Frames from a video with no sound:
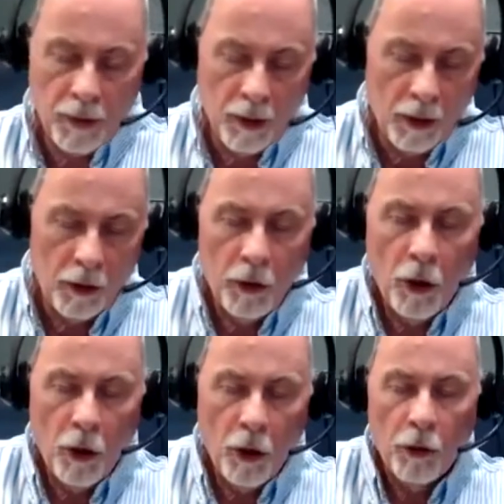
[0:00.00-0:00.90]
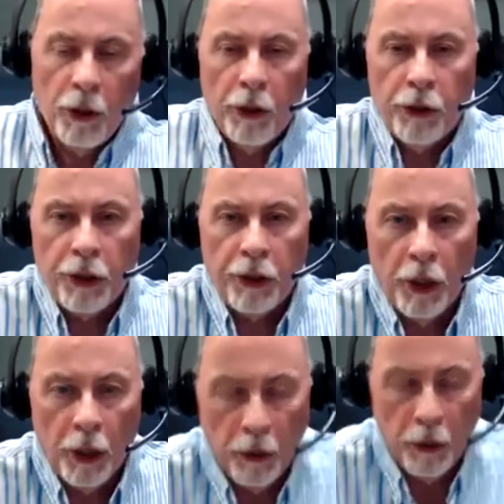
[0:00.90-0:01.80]
You know, years
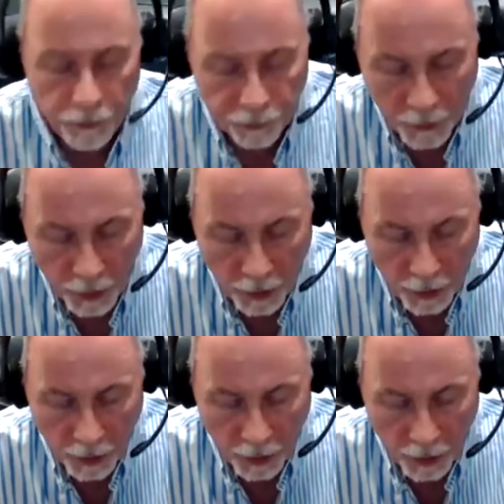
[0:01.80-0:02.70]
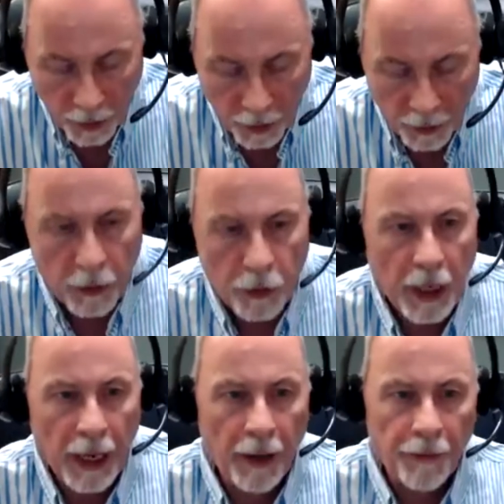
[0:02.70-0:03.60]
ago, they used
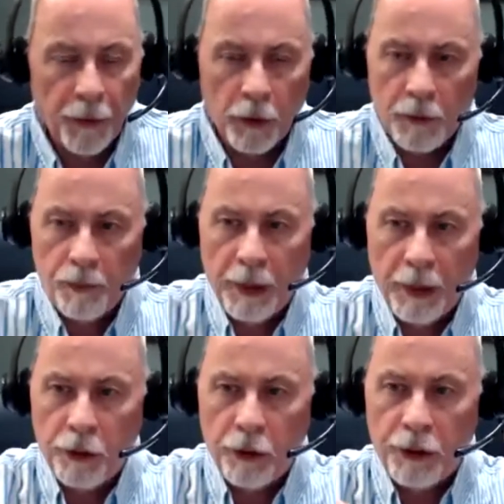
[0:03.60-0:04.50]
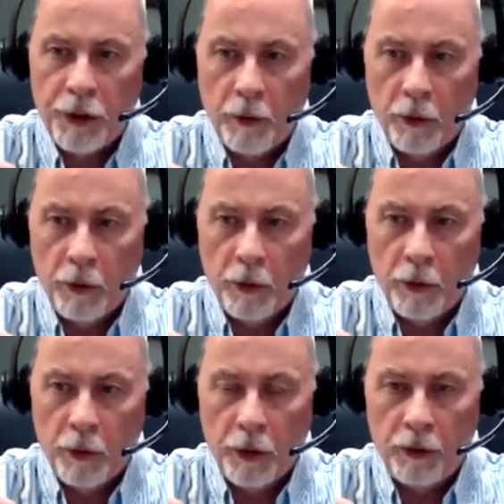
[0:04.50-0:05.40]
to have those pictures that were
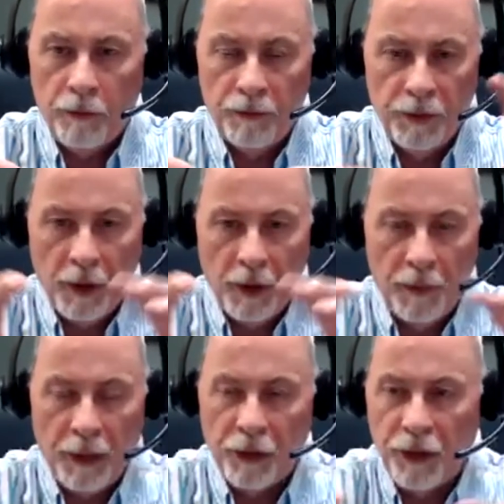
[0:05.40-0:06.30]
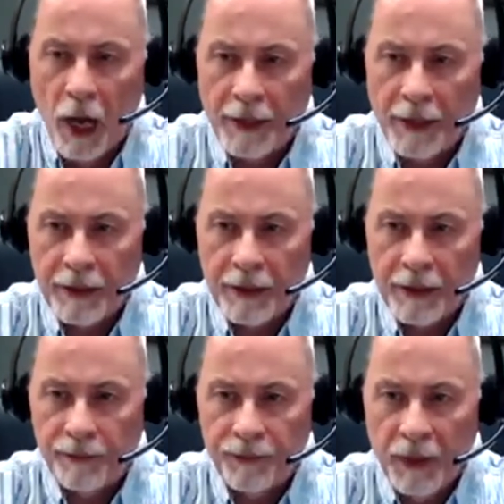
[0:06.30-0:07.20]
a bunch of dots,
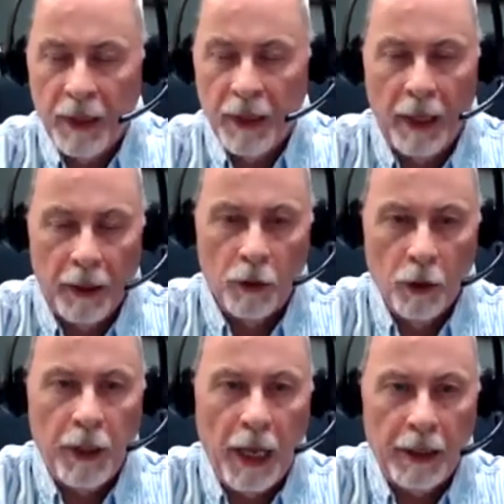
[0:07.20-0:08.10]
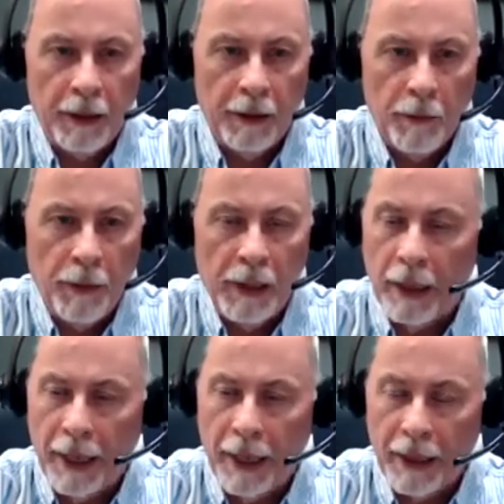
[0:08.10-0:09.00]
and you got it, and it'd be a
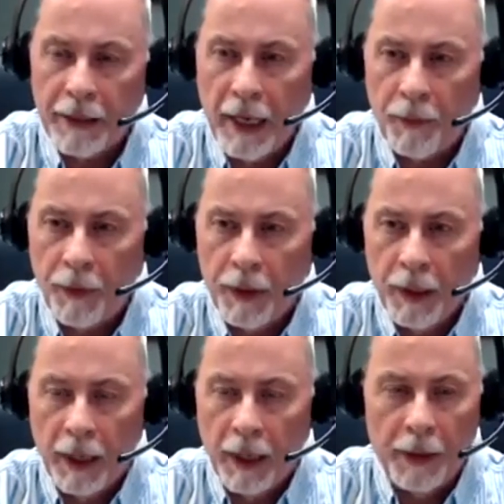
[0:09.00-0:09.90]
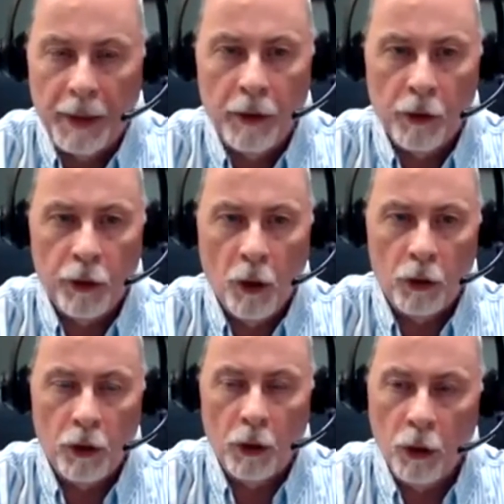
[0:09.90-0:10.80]
landscape. And then you're told
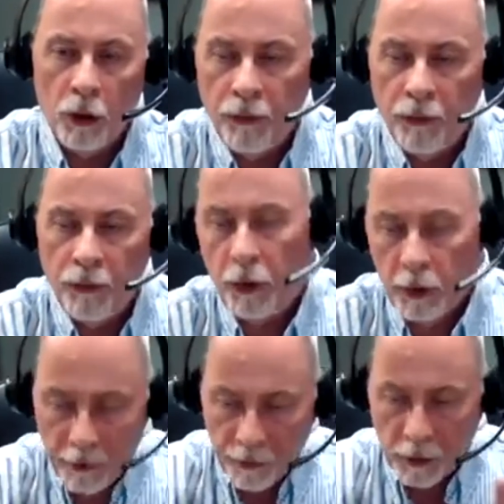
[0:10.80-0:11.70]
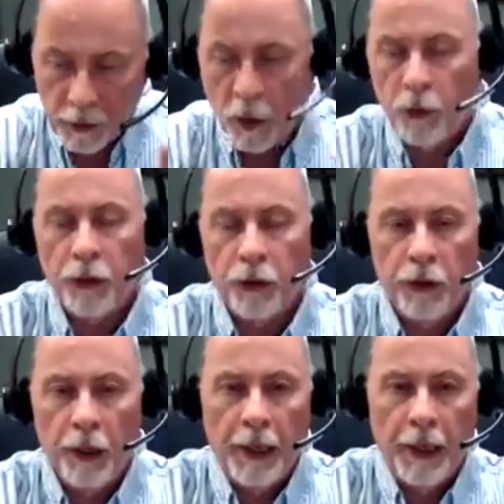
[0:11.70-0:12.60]
to look for it even closer
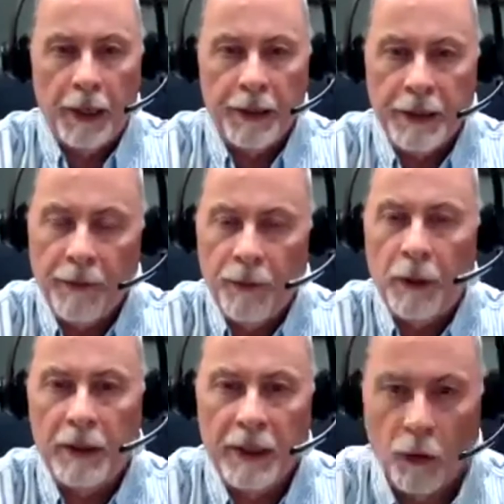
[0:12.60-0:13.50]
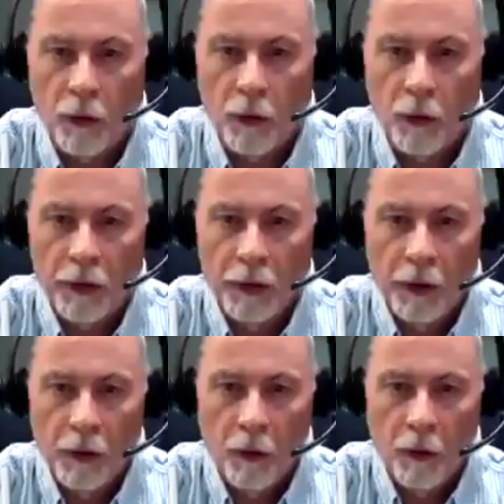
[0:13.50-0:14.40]
and see if you could see a
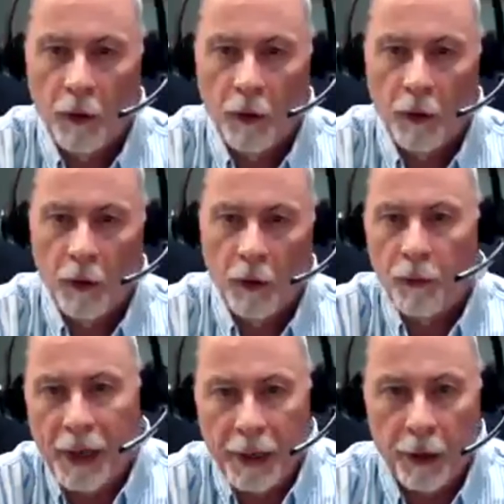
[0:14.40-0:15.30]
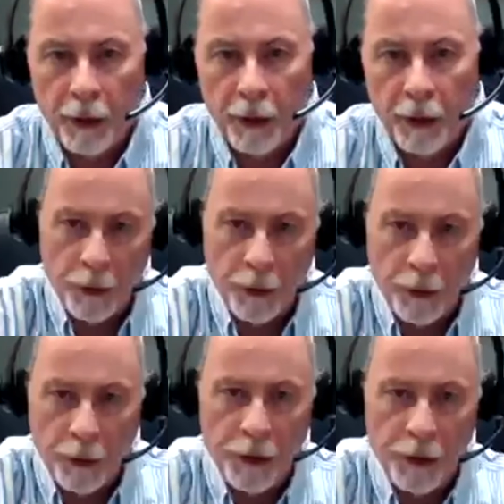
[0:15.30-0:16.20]
dinosaur or a bear or a
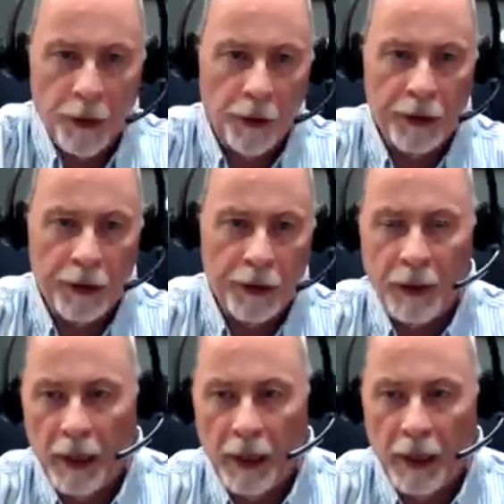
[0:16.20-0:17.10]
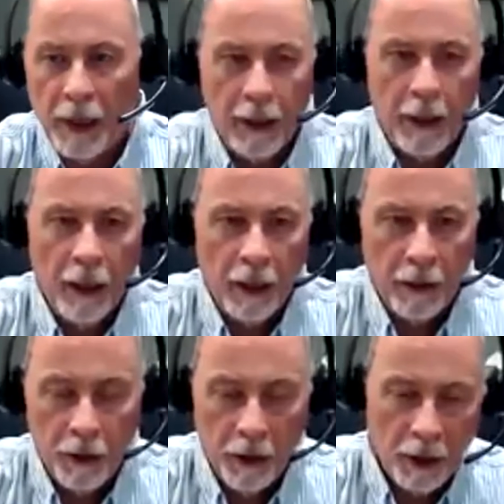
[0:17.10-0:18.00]
bird or something like that.
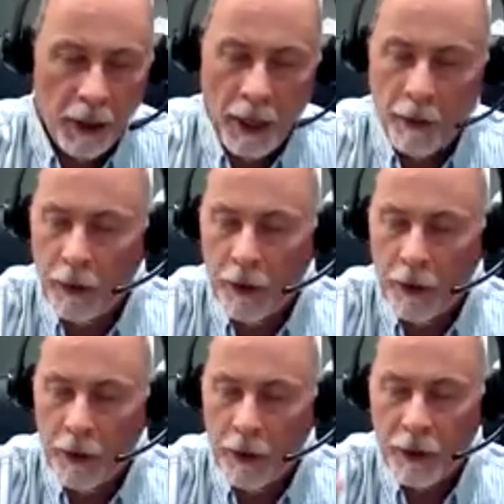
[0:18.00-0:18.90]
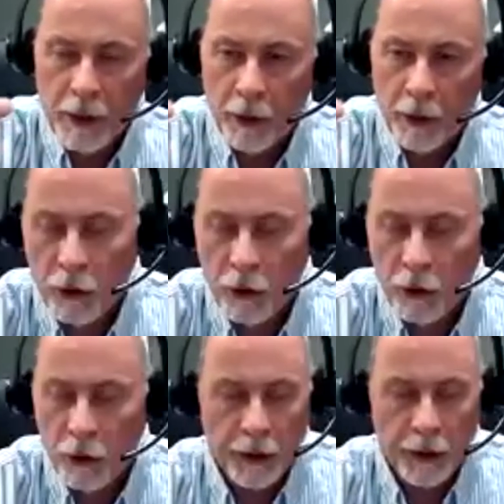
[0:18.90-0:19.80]
And I would stare at
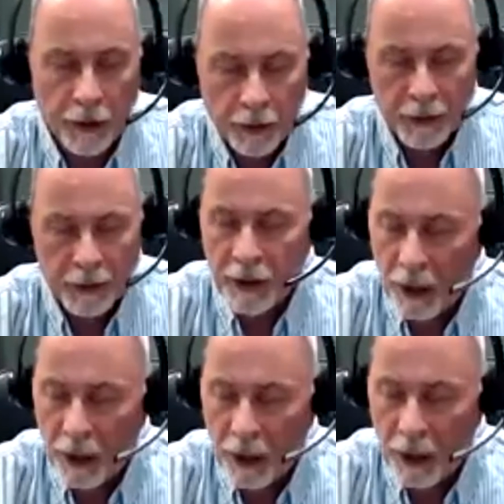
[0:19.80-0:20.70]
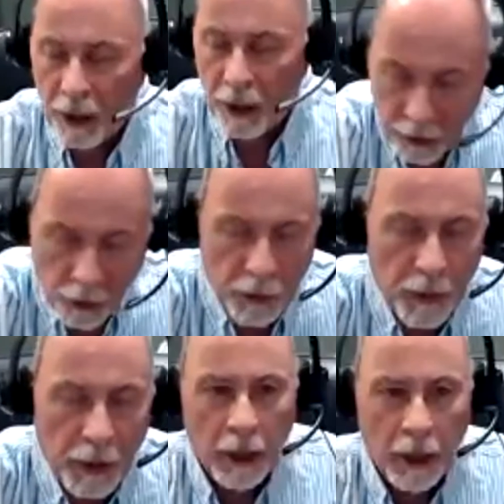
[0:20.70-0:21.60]
those pictures and stare at those
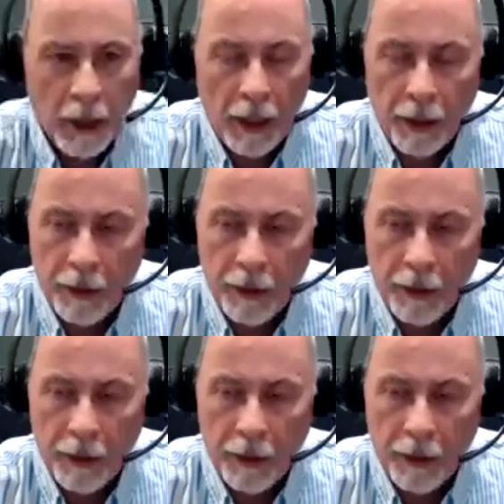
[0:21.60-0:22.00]
pictures.